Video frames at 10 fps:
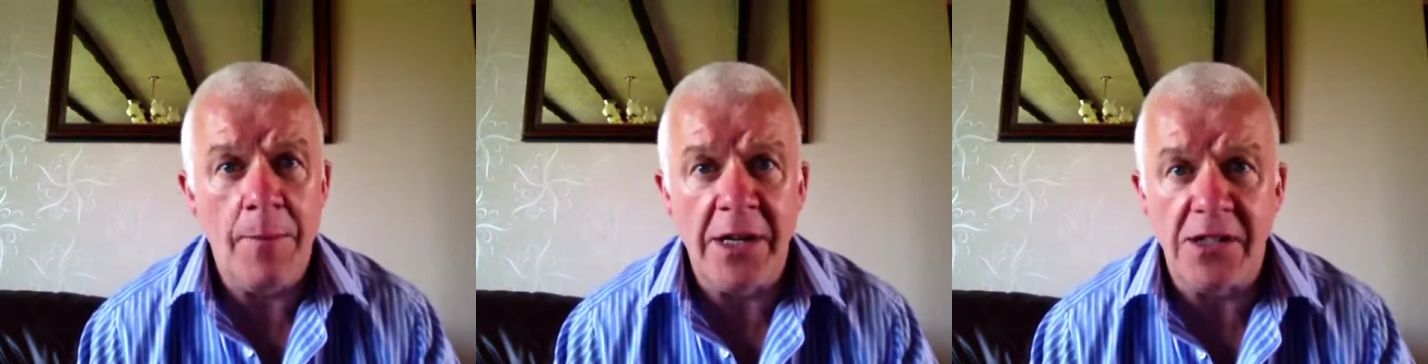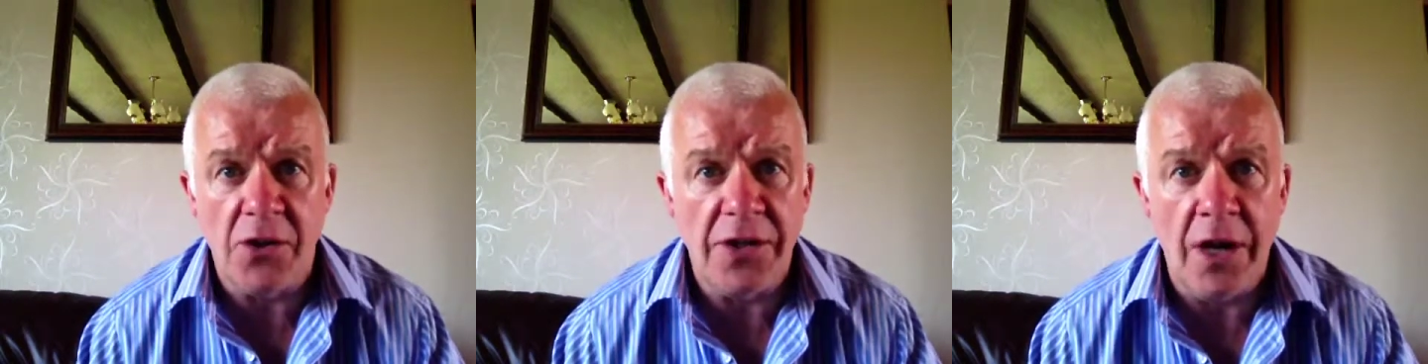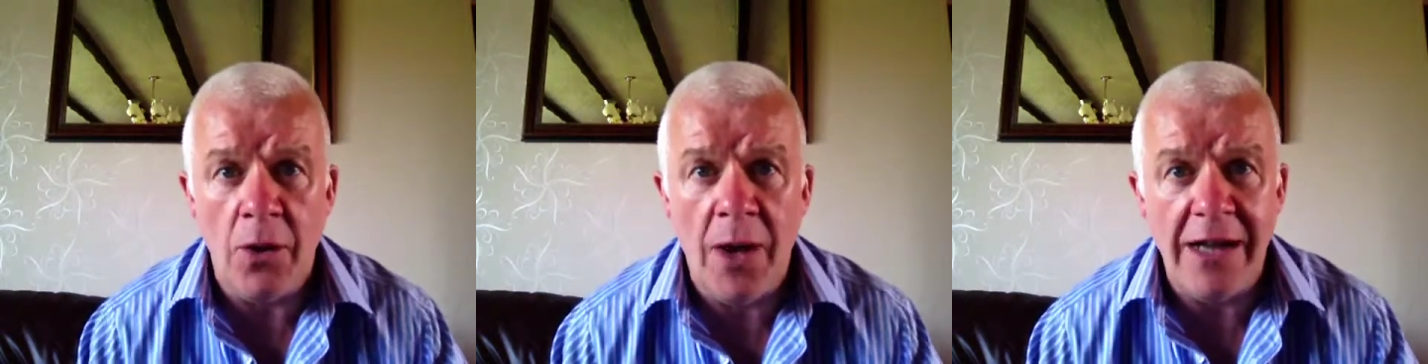because I
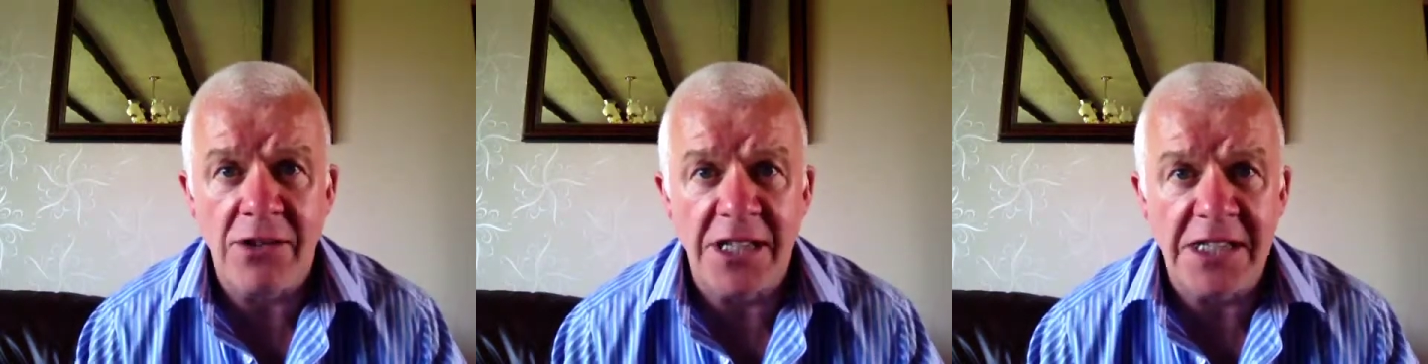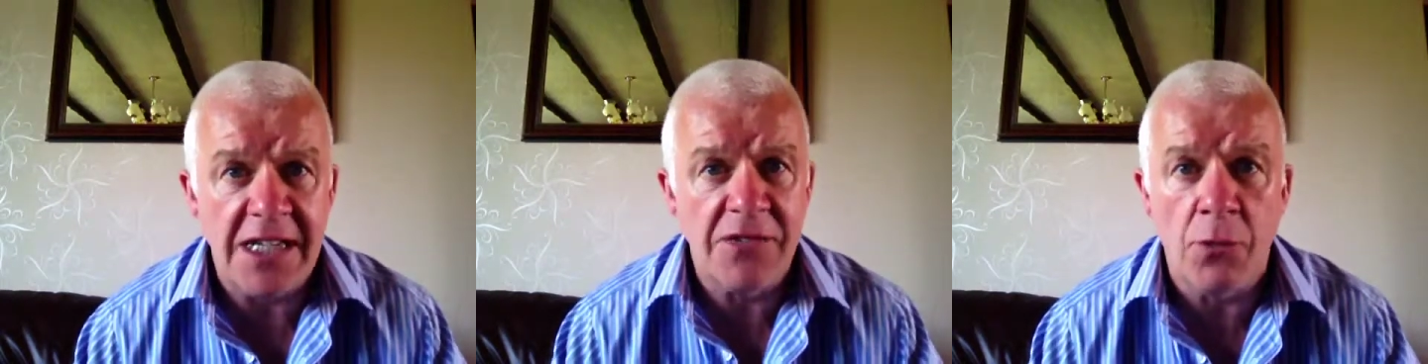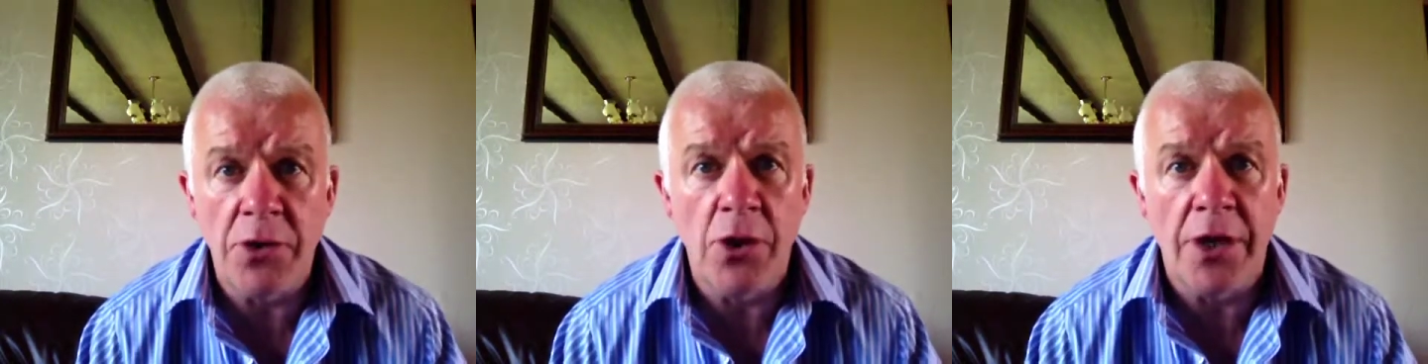know how
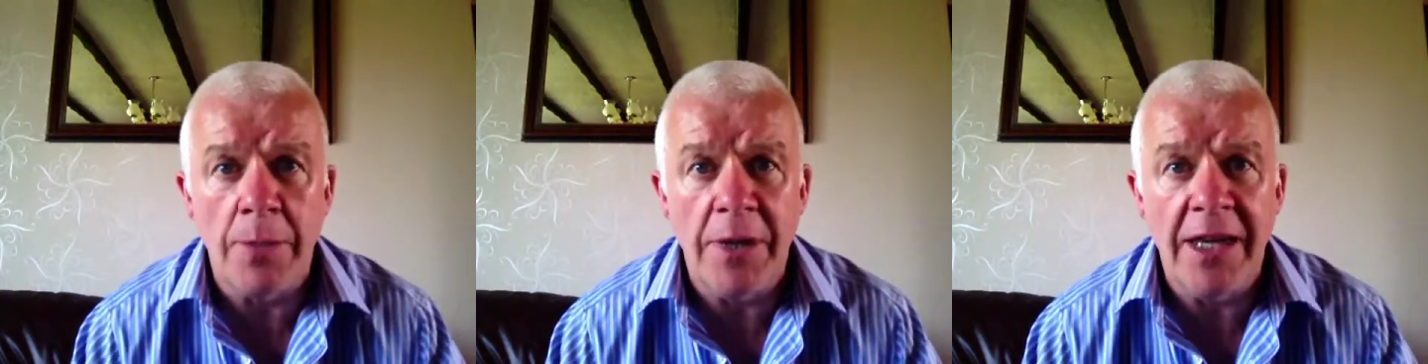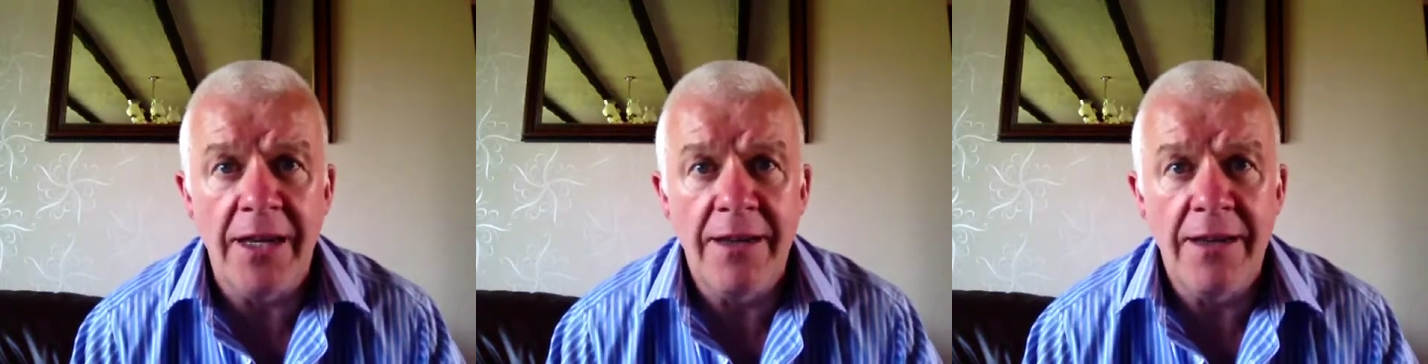successful you're going to be.